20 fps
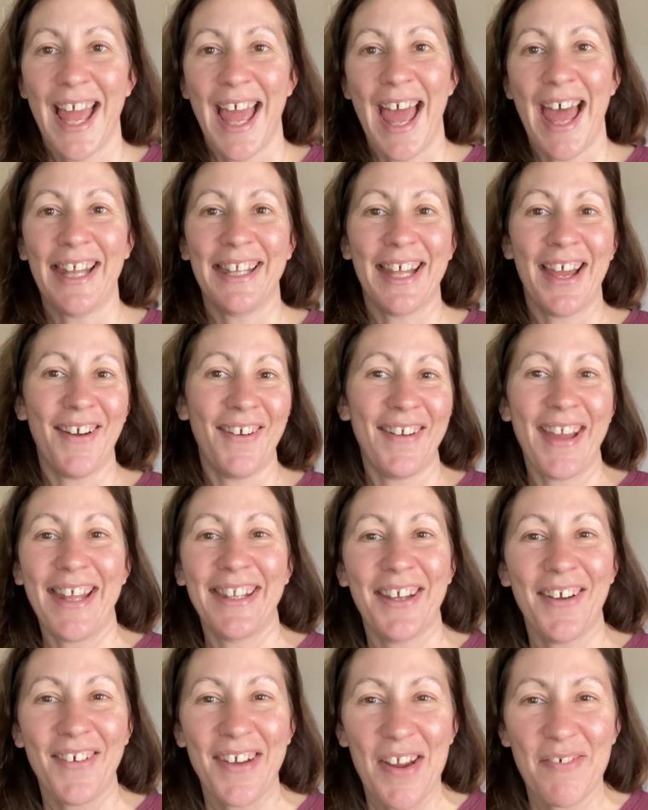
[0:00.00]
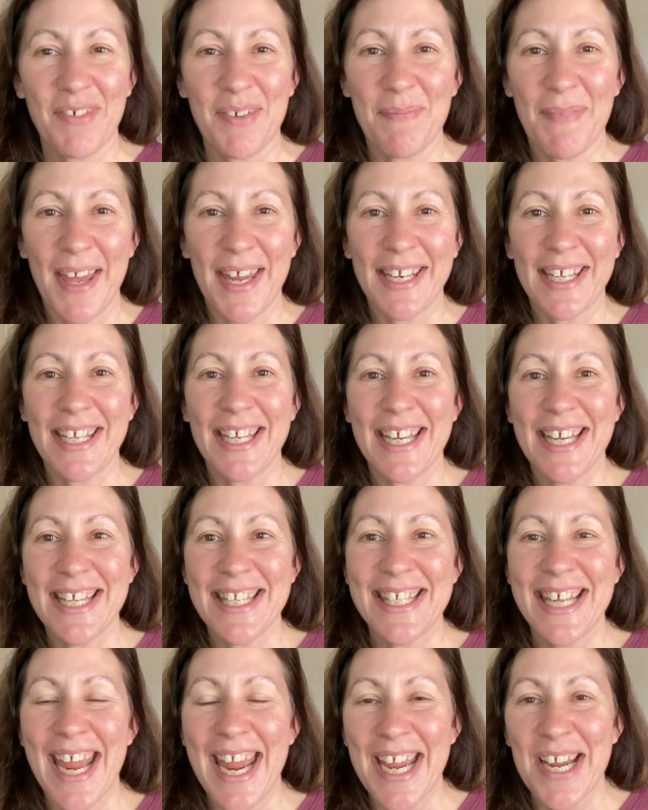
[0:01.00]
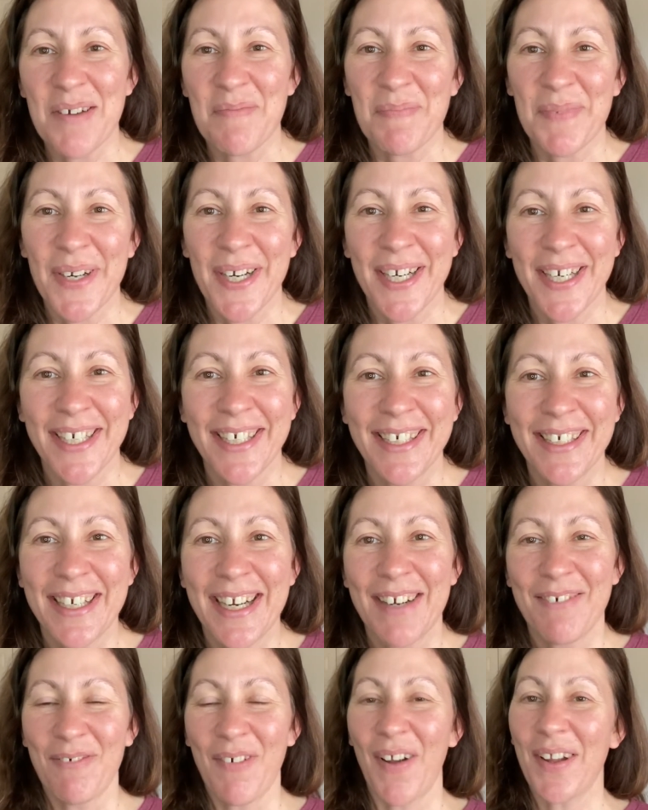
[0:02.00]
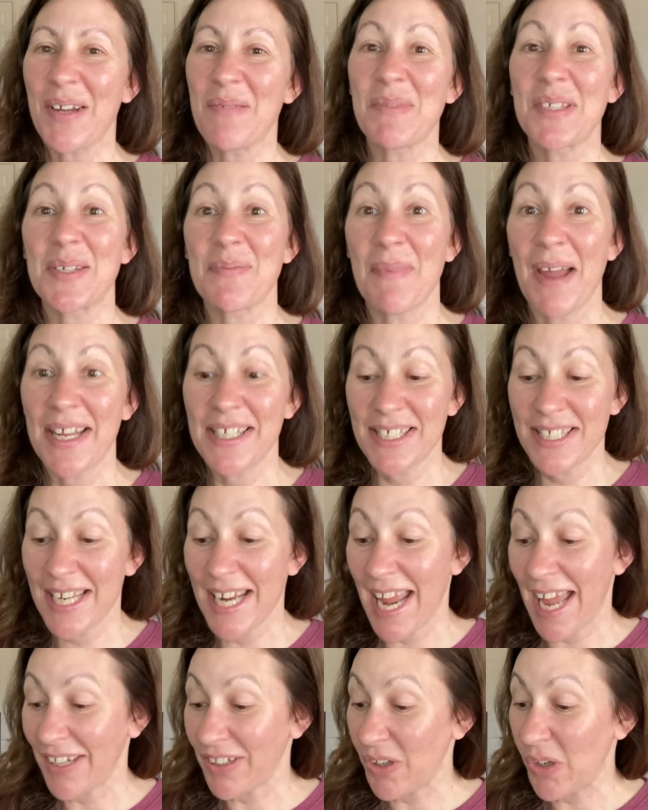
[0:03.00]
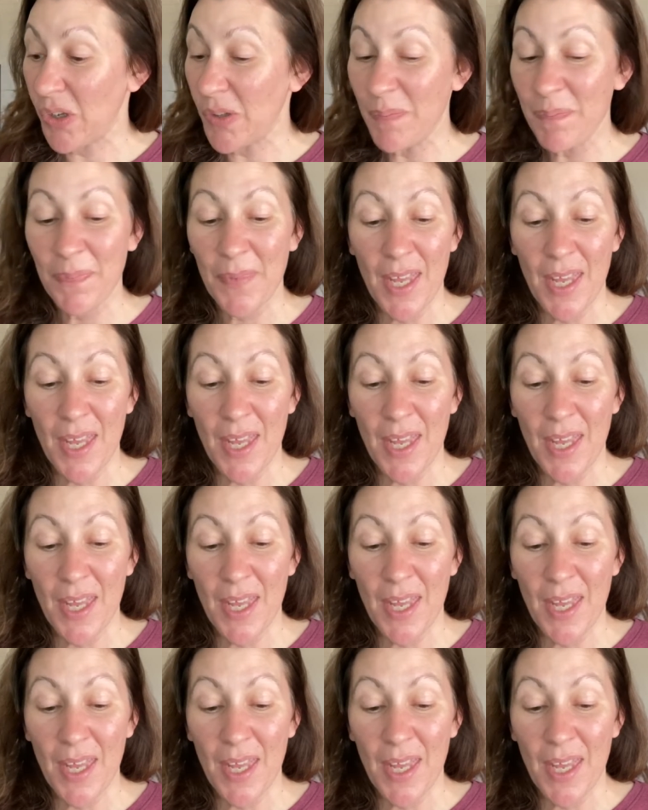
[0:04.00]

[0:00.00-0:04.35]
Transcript: Hello everybody, it's Amber. Welcome to my channel.